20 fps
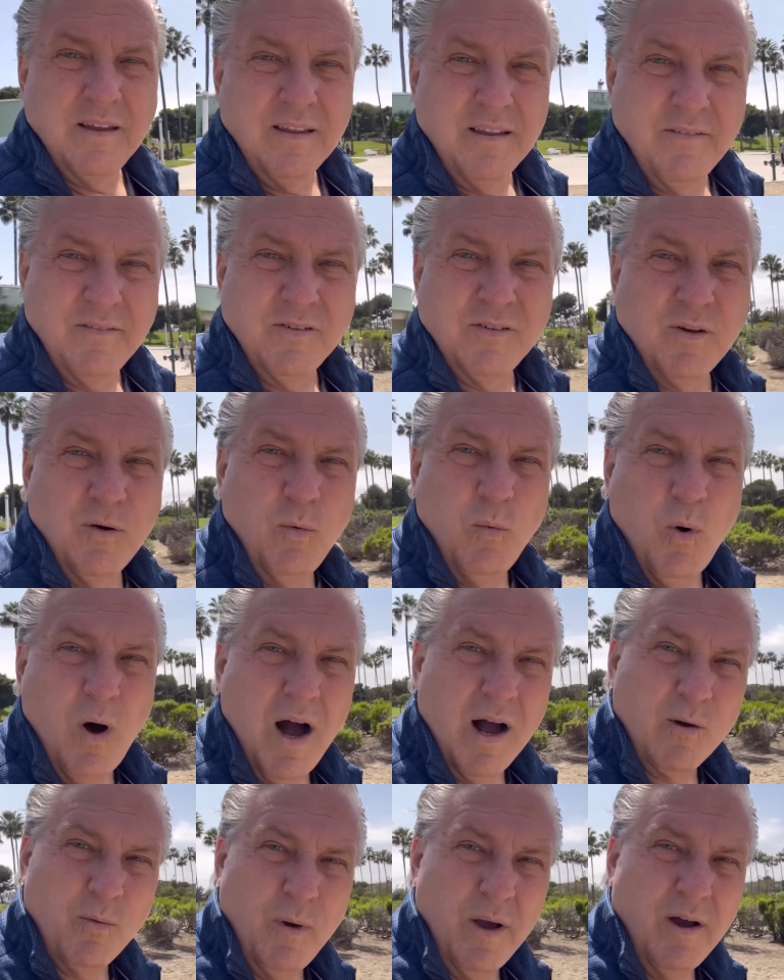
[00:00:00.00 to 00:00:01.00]
This little
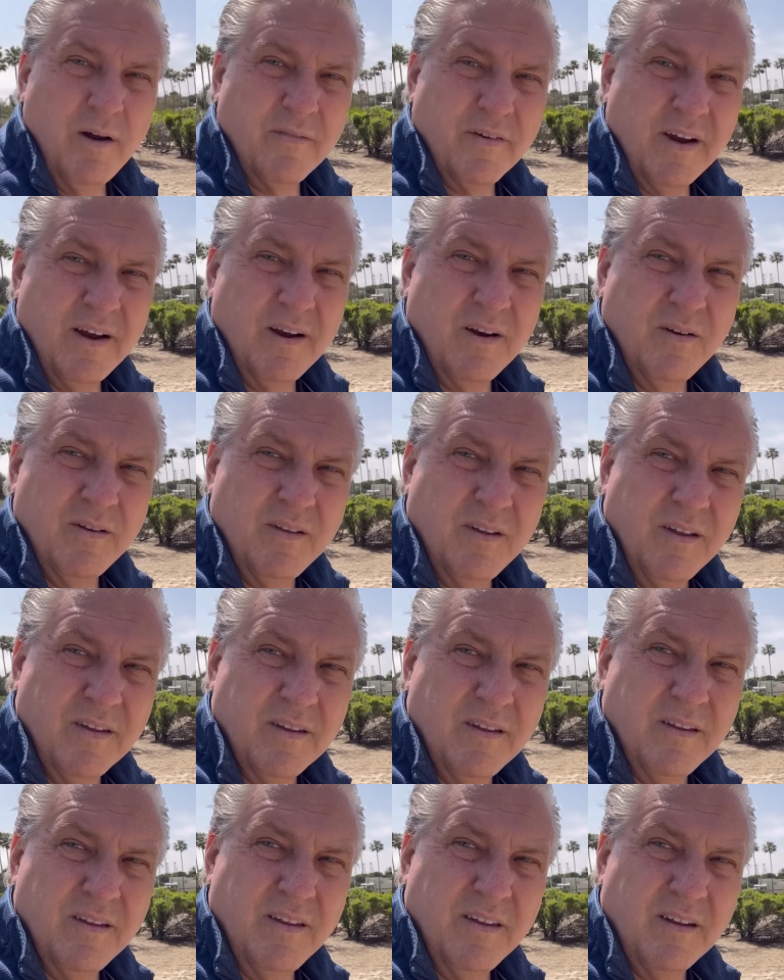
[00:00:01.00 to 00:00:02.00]
walkway over here,
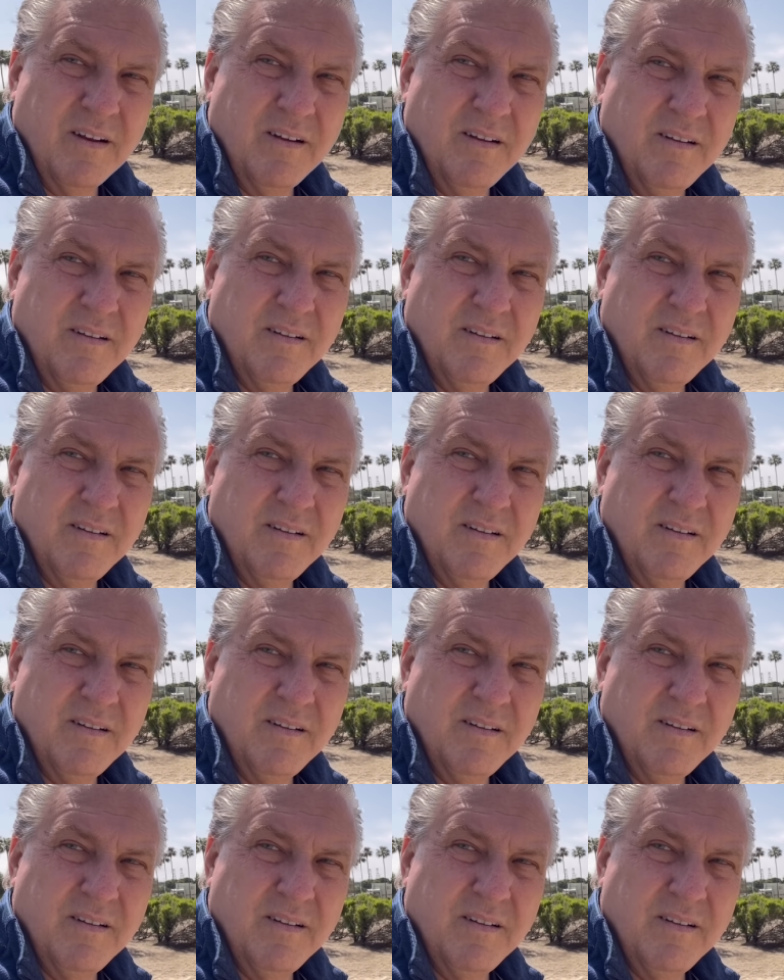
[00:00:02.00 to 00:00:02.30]
little.